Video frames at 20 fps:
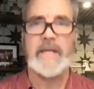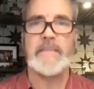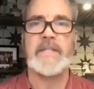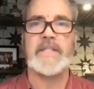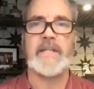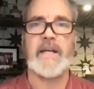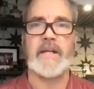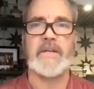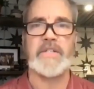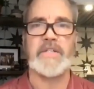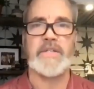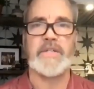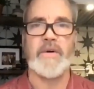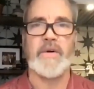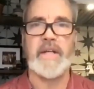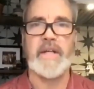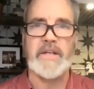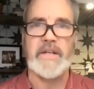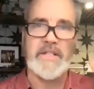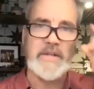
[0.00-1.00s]
Let me tell you a
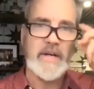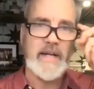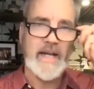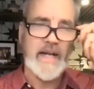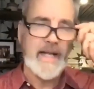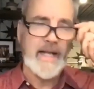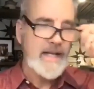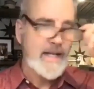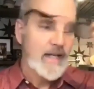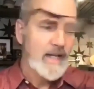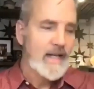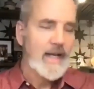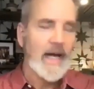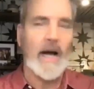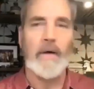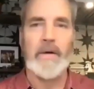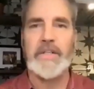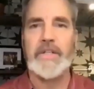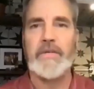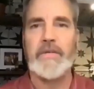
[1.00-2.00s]
story. Yesterday,
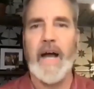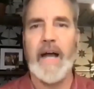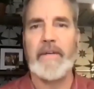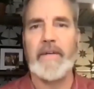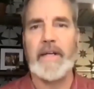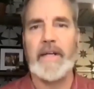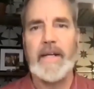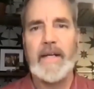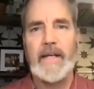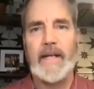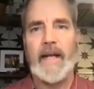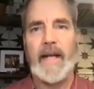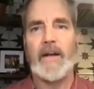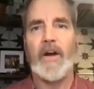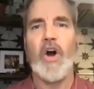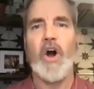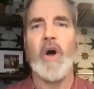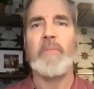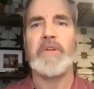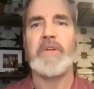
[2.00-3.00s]
I was driving and
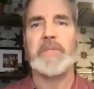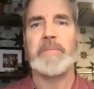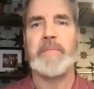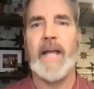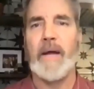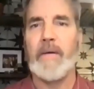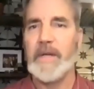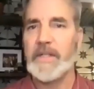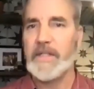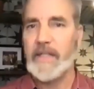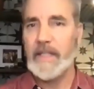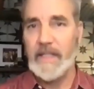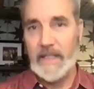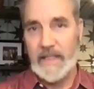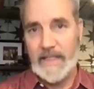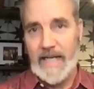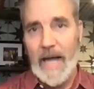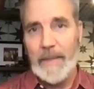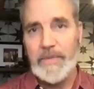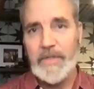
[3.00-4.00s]
a homeless man was at the
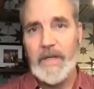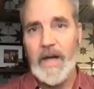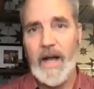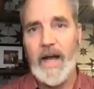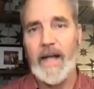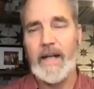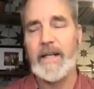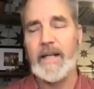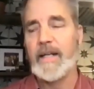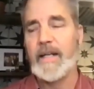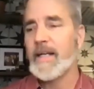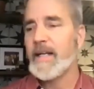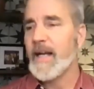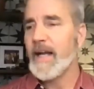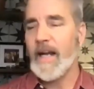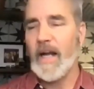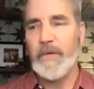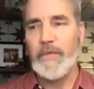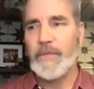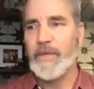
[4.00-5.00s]
stop sign
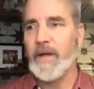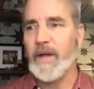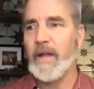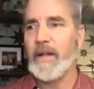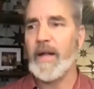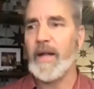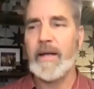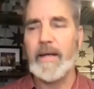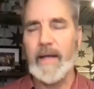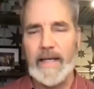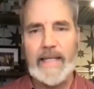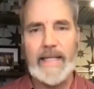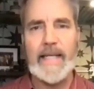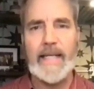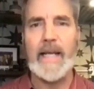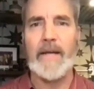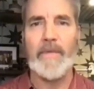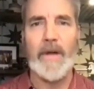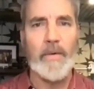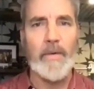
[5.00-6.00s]
and I felt I'm going to
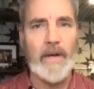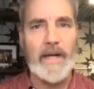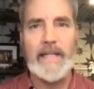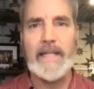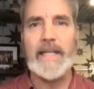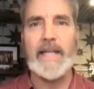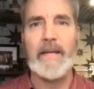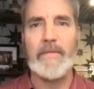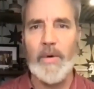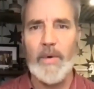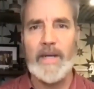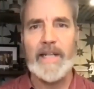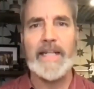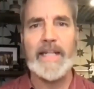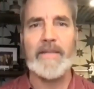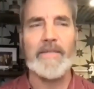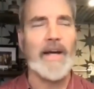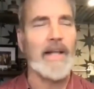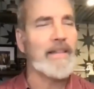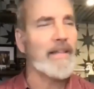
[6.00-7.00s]
give. I want to give. I want to
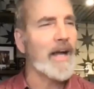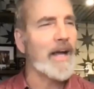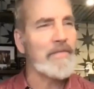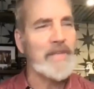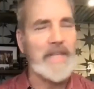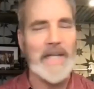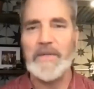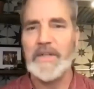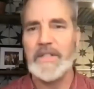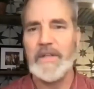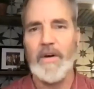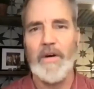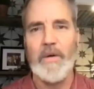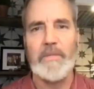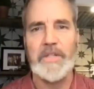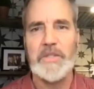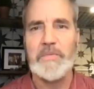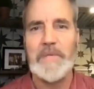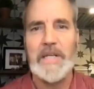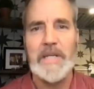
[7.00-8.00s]
give. I love giving to
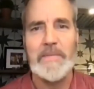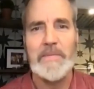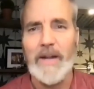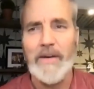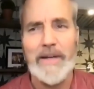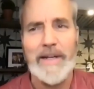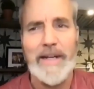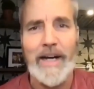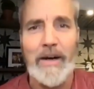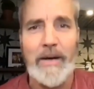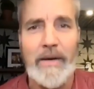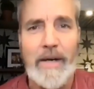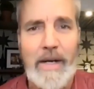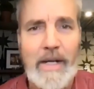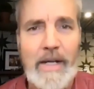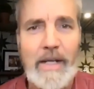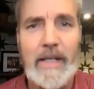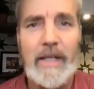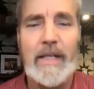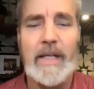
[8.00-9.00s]
homeless people. I don't care
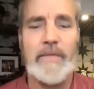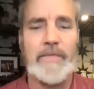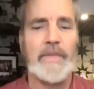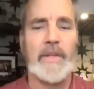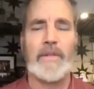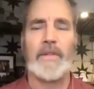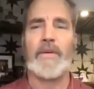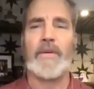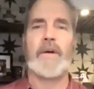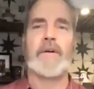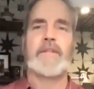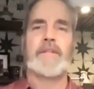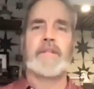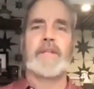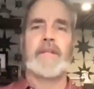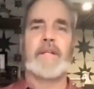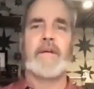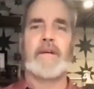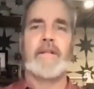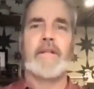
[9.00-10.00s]
if the Lord,
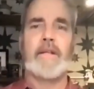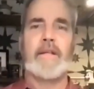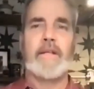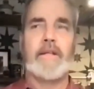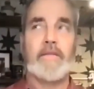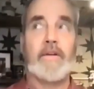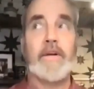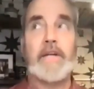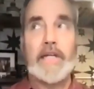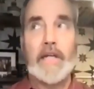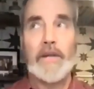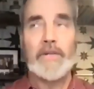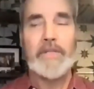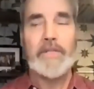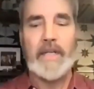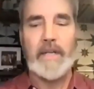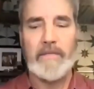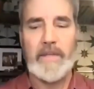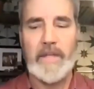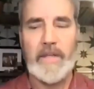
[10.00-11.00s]
you know, they're
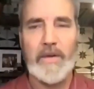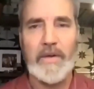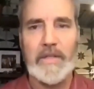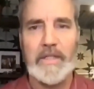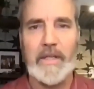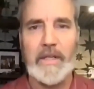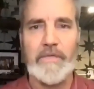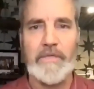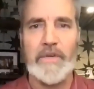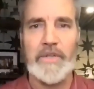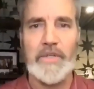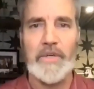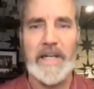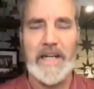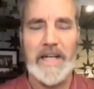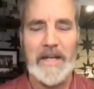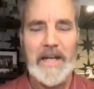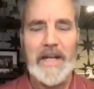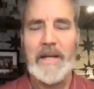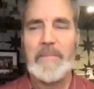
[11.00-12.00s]
guilty if they use it for
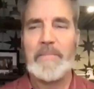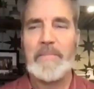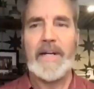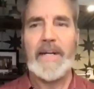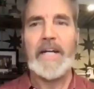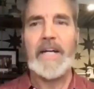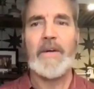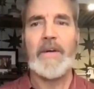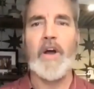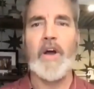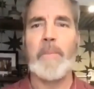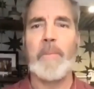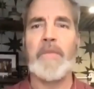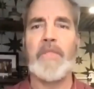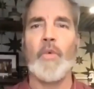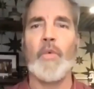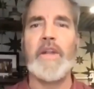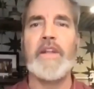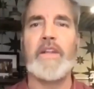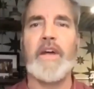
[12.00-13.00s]
drinking. But anyway, I opened
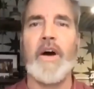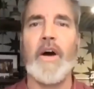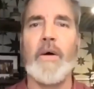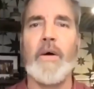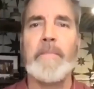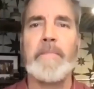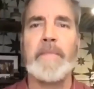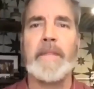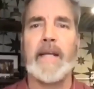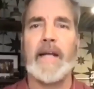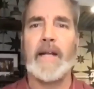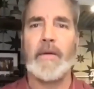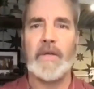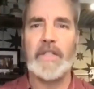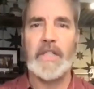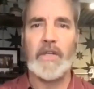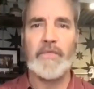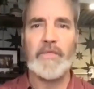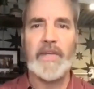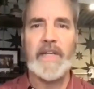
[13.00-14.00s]
the window and it
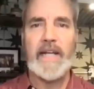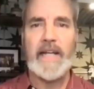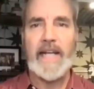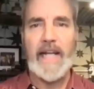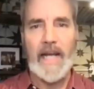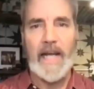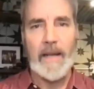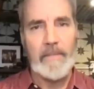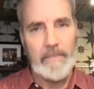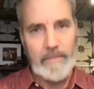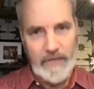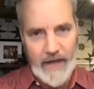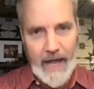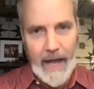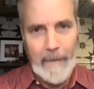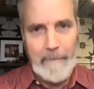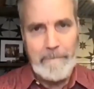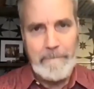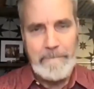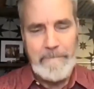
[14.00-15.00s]
was a Vietnam
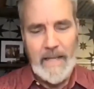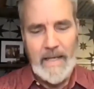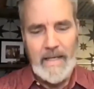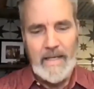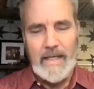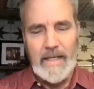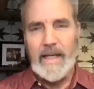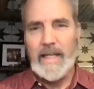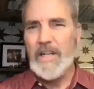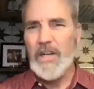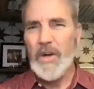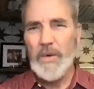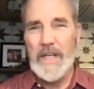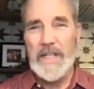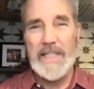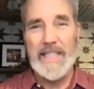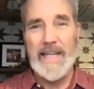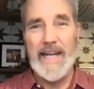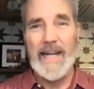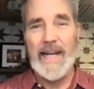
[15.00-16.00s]
vet. And you know what
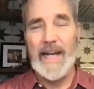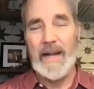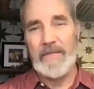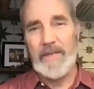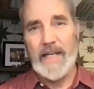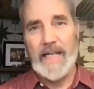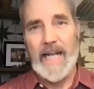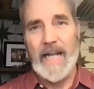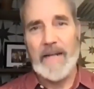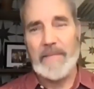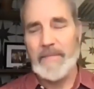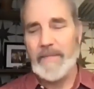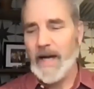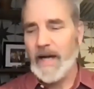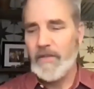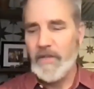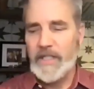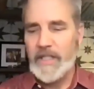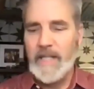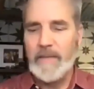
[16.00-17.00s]
he said after I gave him?
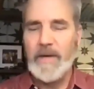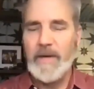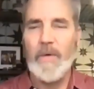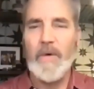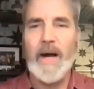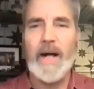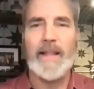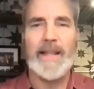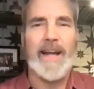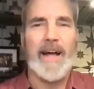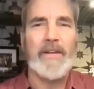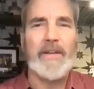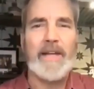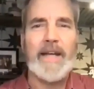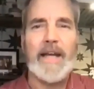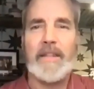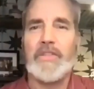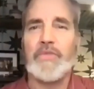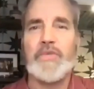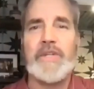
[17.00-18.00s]
I looked at my wallet. I only
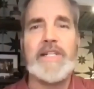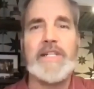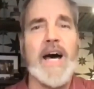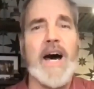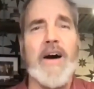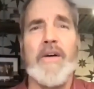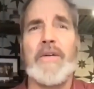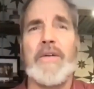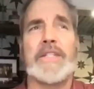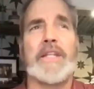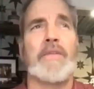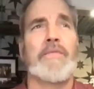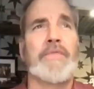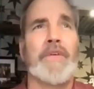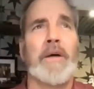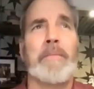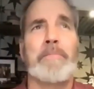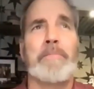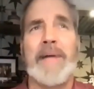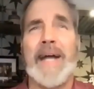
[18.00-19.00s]
had three dollars. I
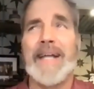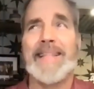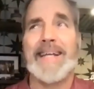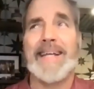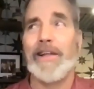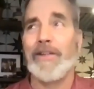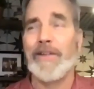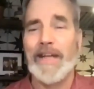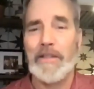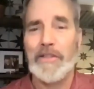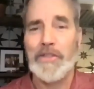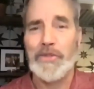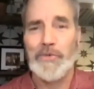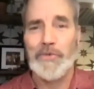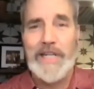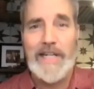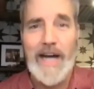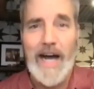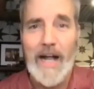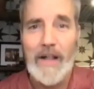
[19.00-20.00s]
felt bad that I only had
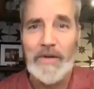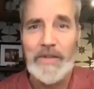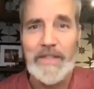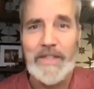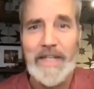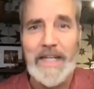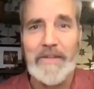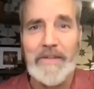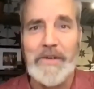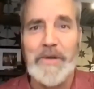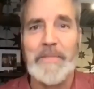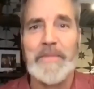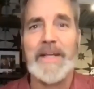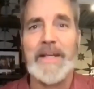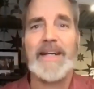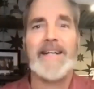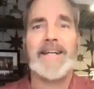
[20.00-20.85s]
three dollars to give him.